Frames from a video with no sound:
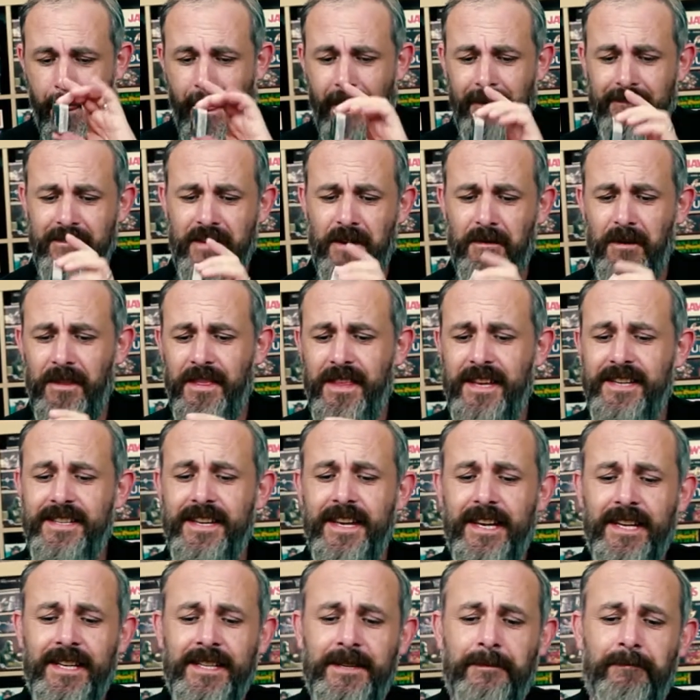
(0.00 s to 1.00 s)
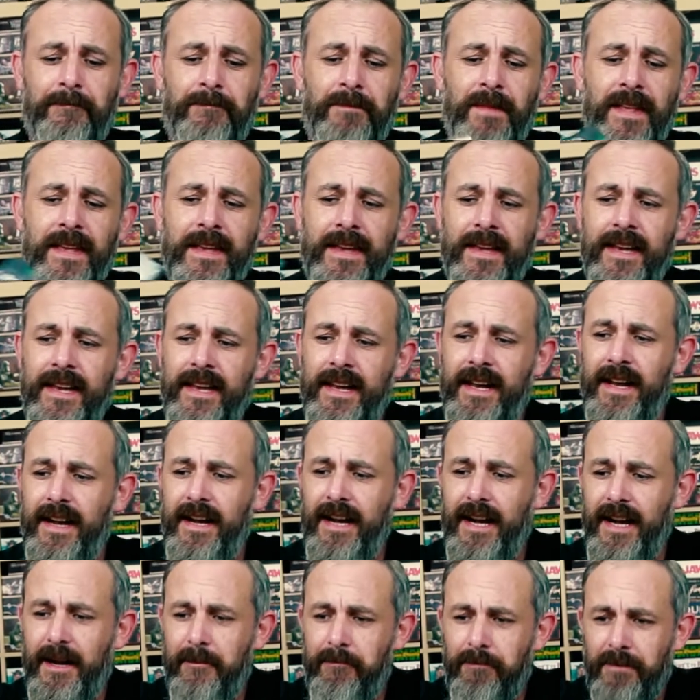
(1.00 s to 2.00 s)
So what this is
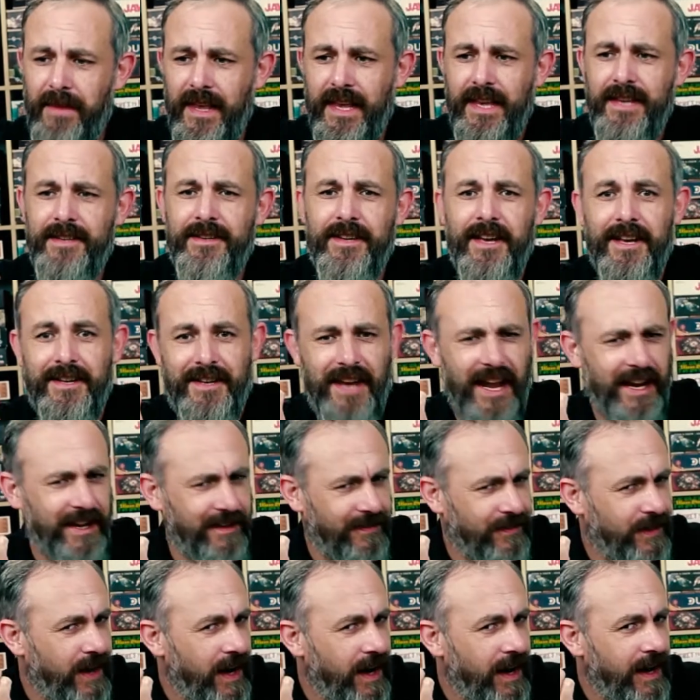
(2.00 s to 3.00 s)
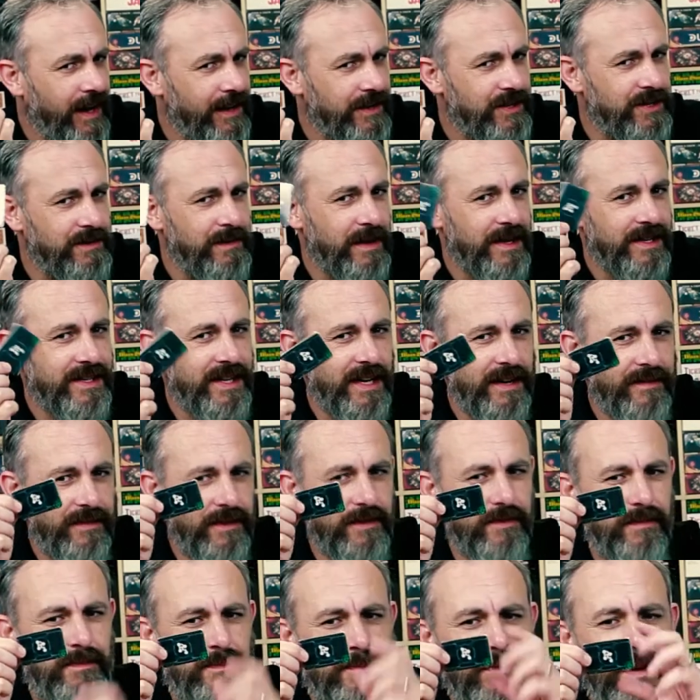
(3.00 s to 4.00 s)
a deck of cards. You may see, if
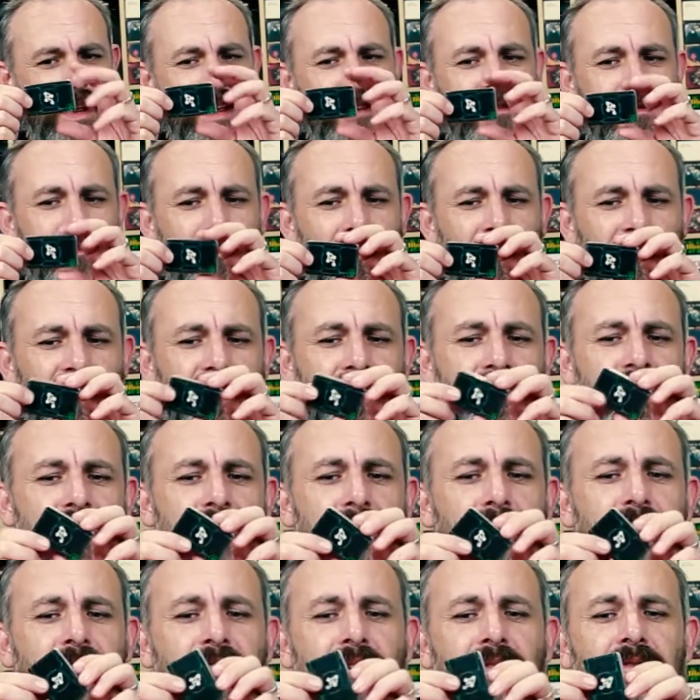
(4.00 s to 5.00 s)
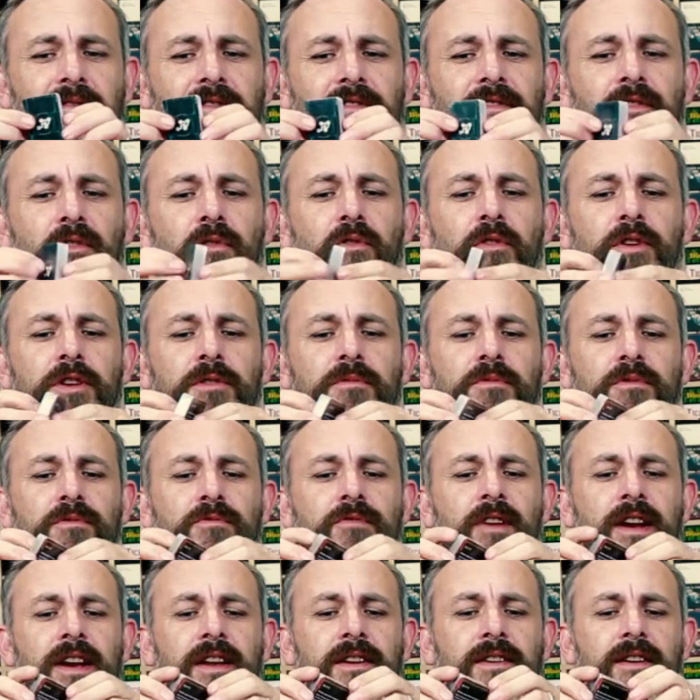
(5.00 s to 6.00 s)
you play Twilight Imperium 4, you will
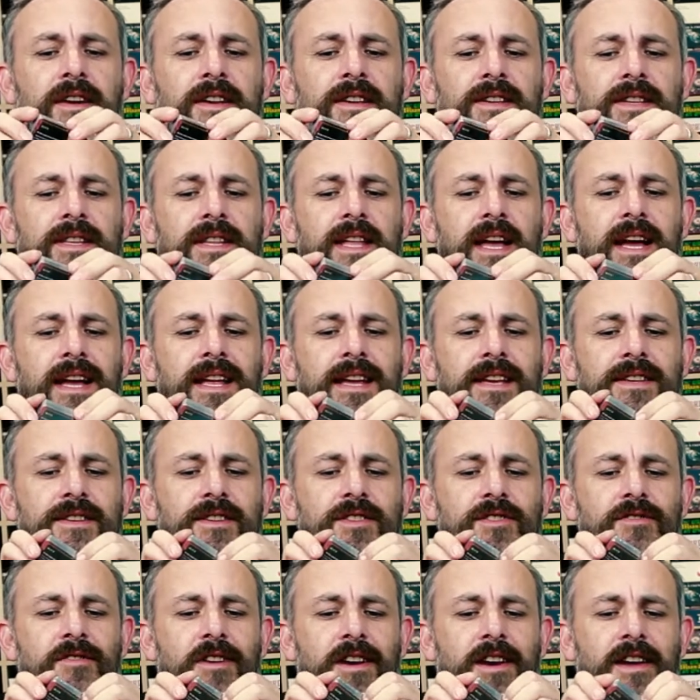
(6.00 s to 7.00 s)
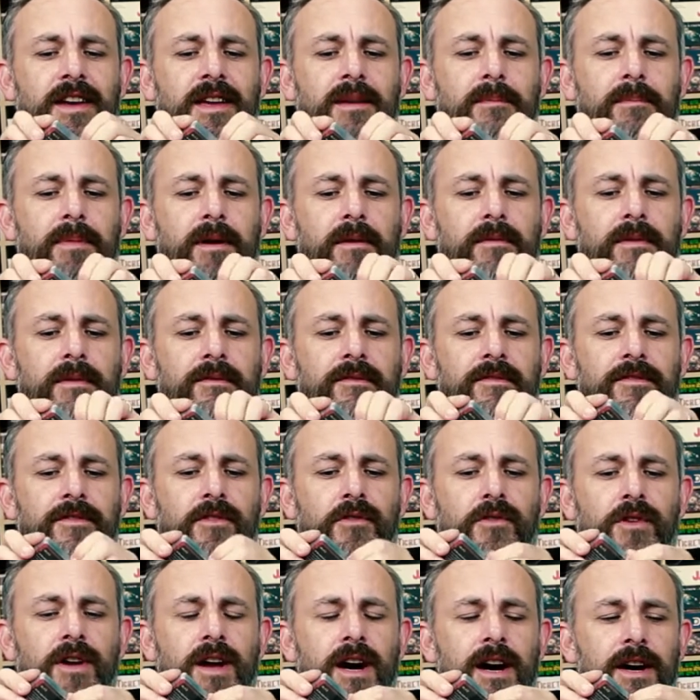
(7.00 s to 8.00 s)
recognise that as a Twilight Imperium
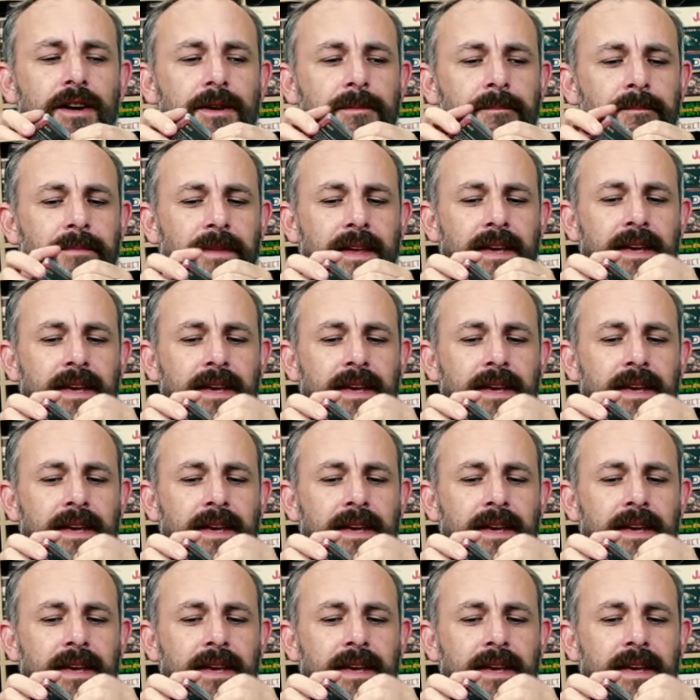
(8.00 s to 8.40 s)
4 card.